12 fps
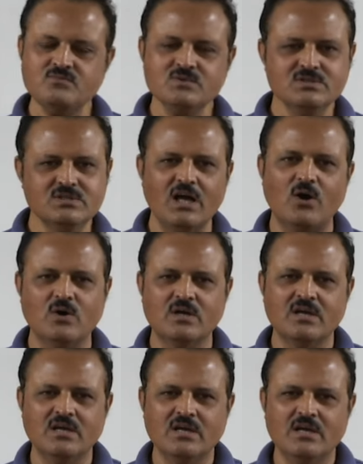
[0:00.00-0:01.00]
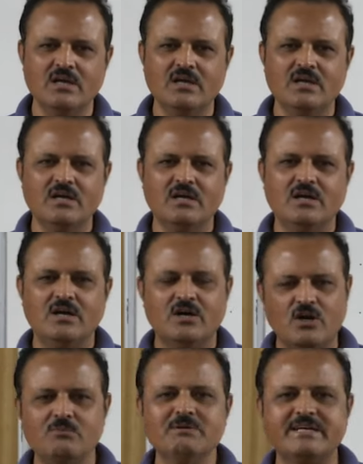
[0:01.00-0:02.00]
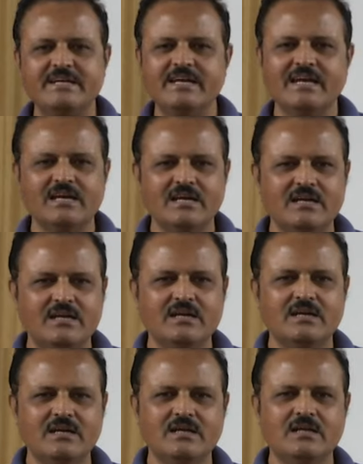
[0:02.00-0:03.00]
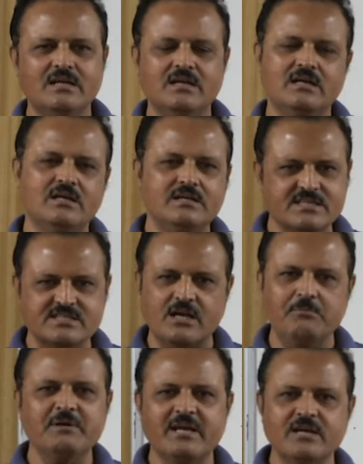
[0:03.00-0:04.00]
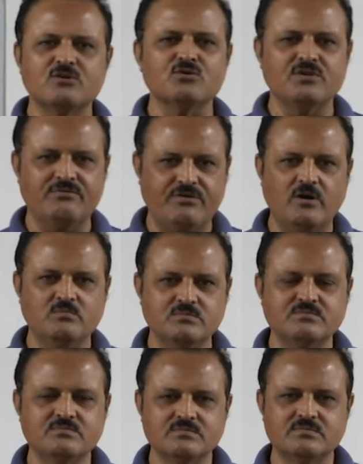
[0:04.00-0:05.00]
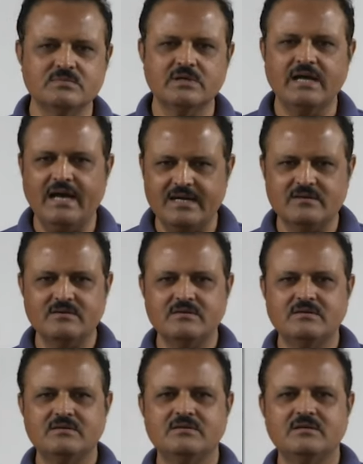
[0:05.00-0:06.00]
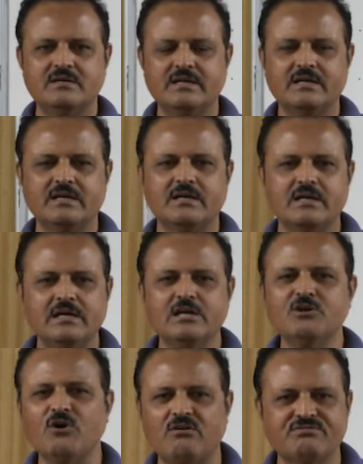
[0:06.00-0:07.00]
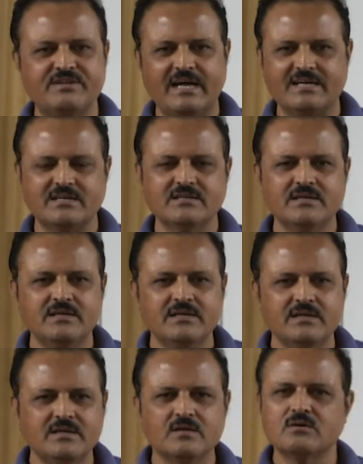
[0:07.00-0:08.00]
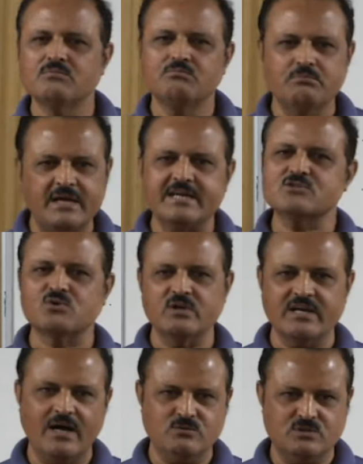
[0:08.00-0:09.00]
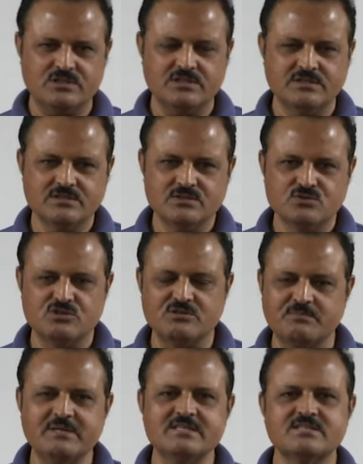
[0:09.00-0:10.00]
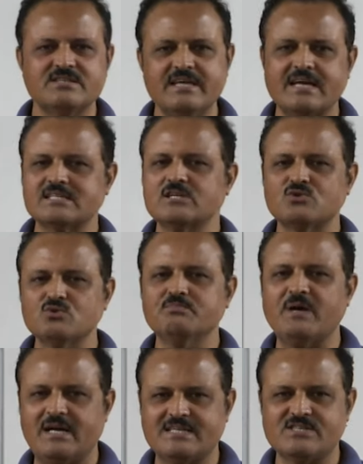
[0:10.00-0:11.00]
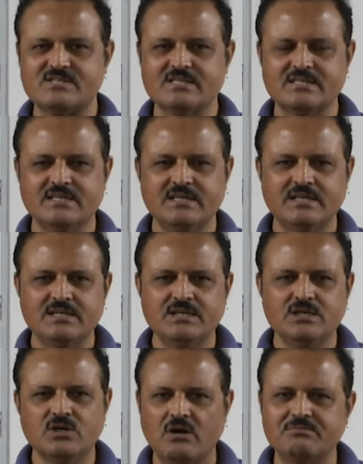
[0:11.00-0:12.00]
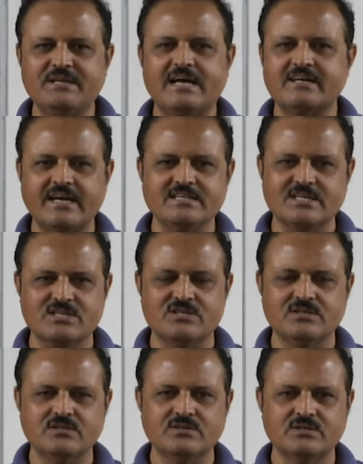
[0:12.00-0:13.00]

Now, raw material is coming into the firm, and in lieu of that money is going out. So, it means they are the two parts of that transaction,